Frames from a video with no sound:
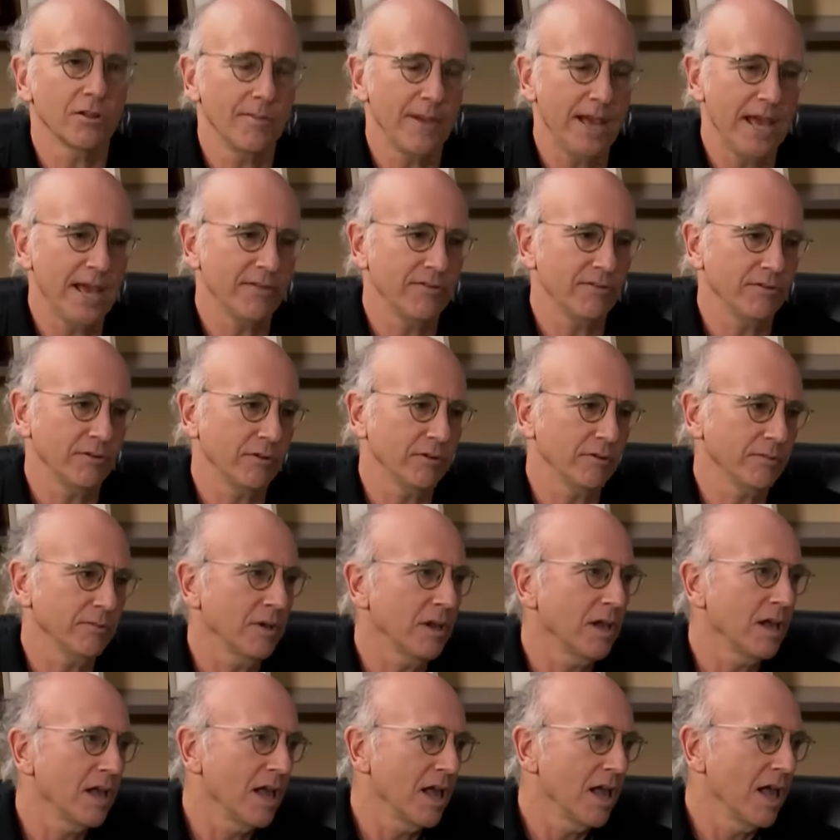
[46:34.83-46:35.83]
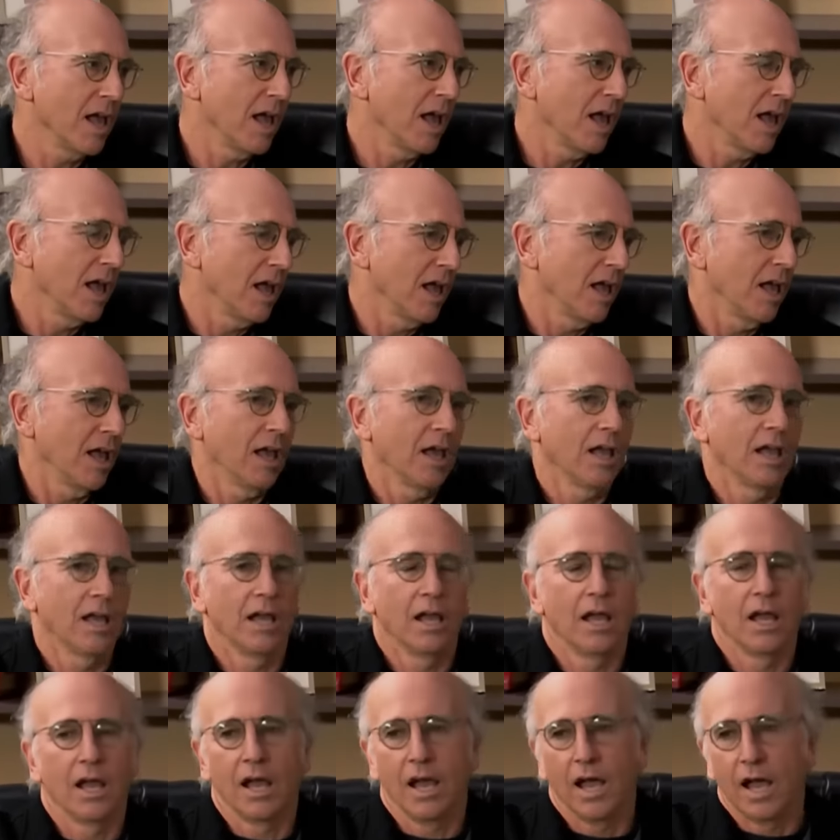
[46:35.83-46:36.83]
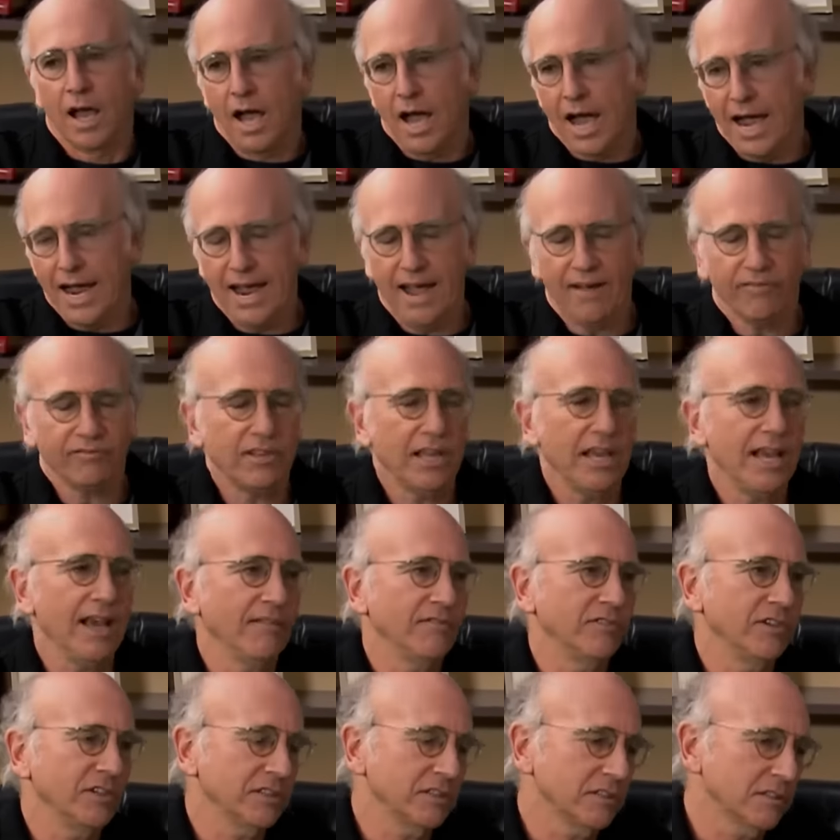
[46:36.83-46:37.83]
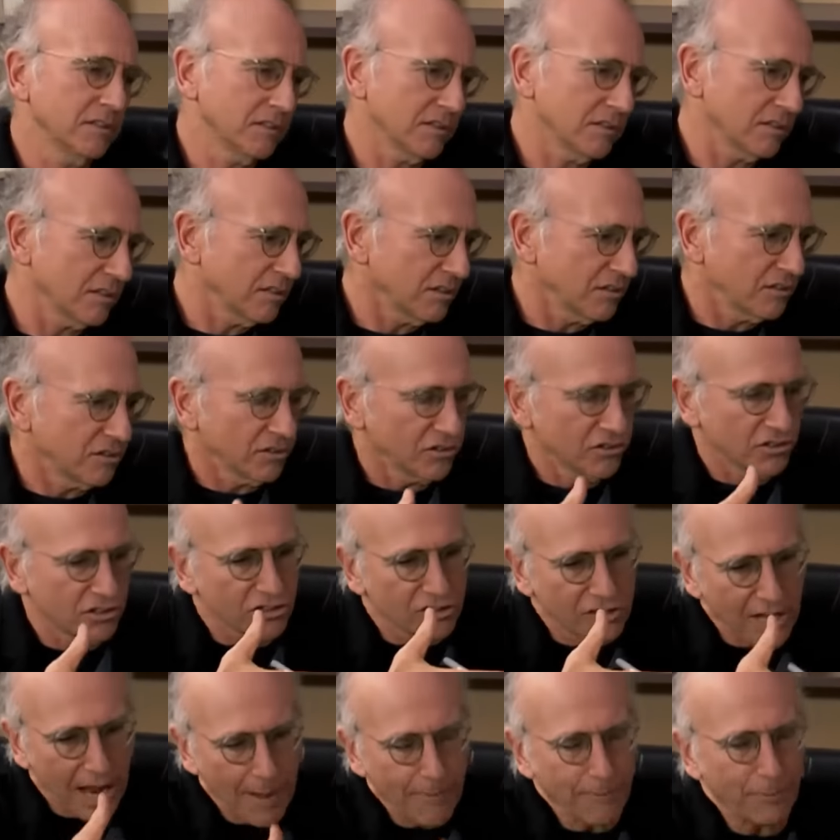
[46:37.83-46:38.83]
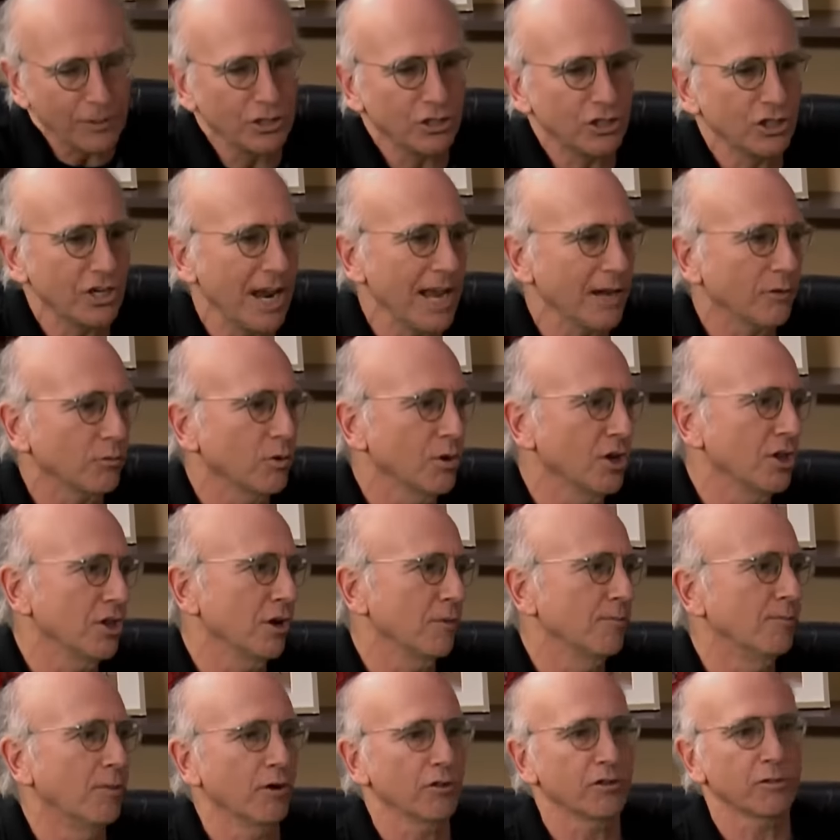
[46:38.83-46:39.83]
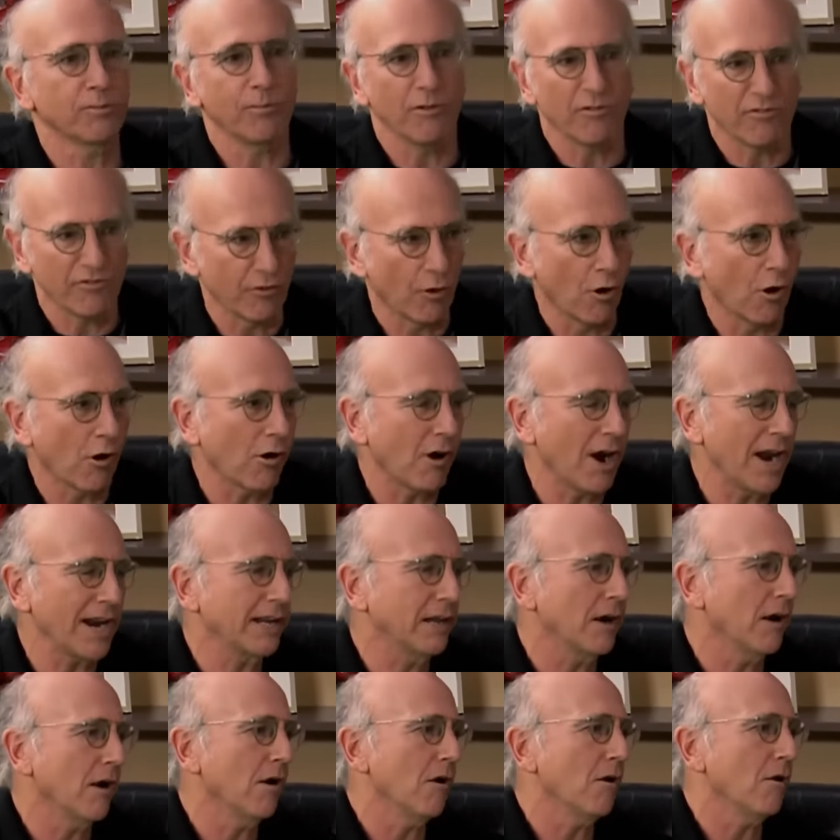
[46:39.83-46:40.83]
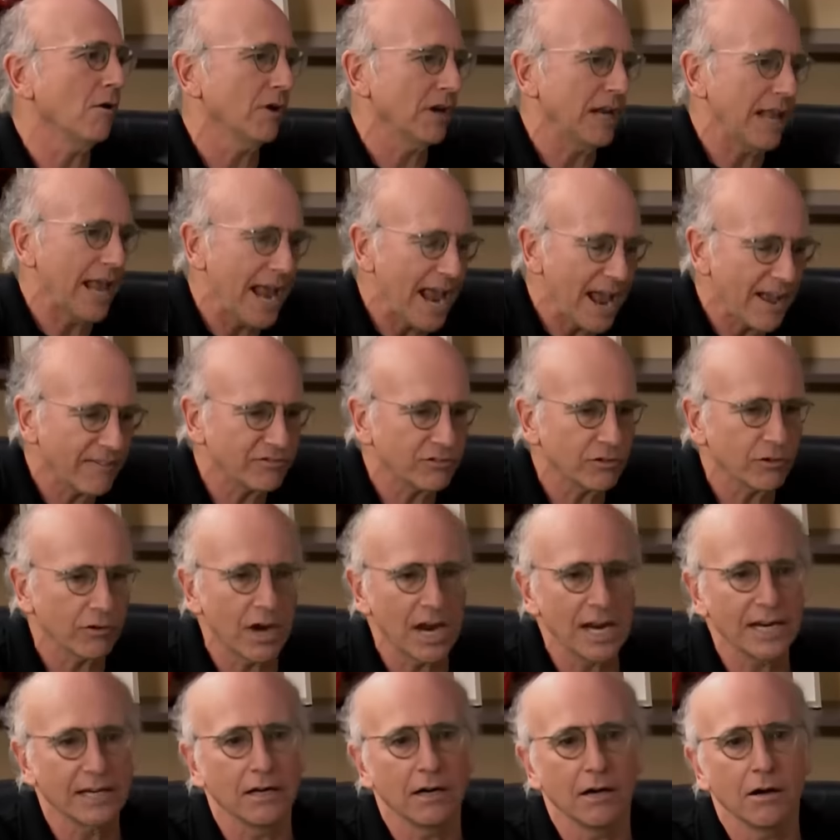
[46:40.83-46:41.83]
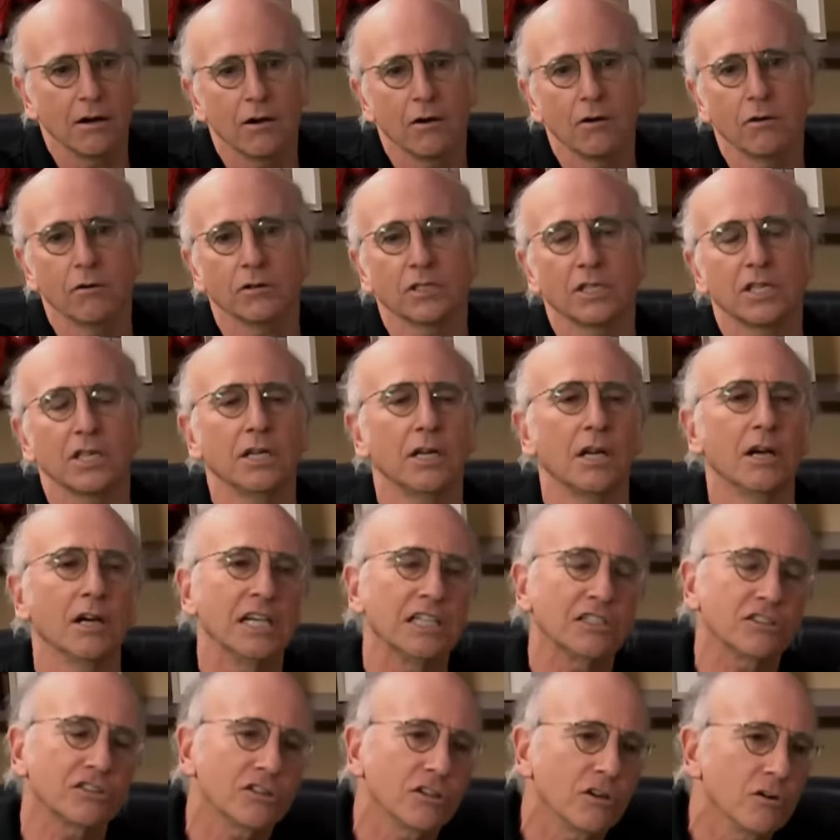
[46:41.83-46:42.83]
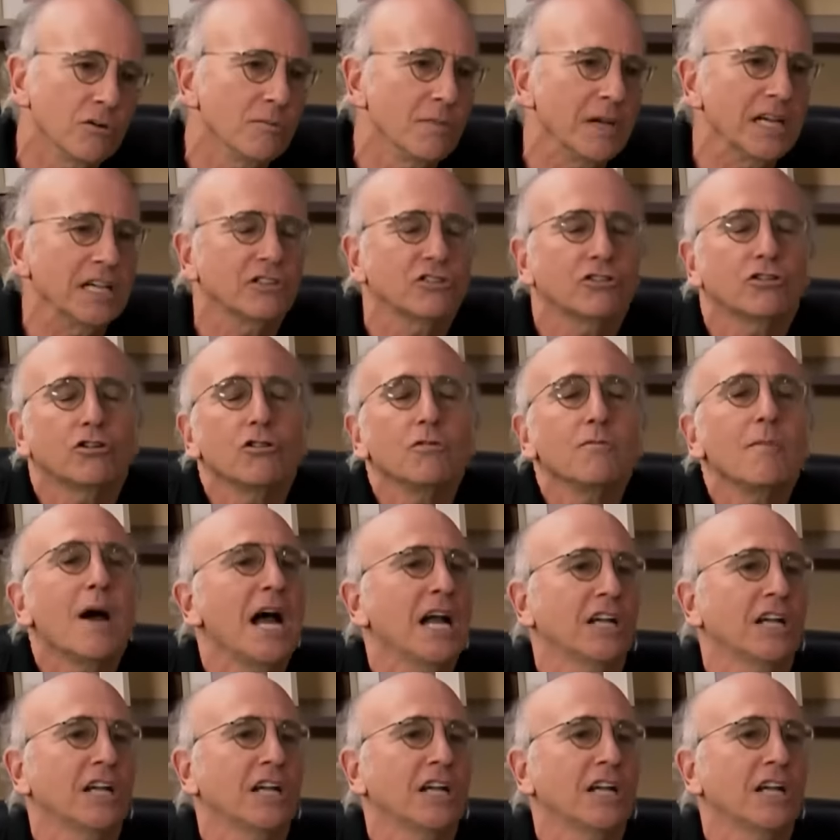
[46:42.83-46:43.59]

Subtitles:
to the bathroom, I have to have this stop and chat with her both before I go and after I go. You know, it's too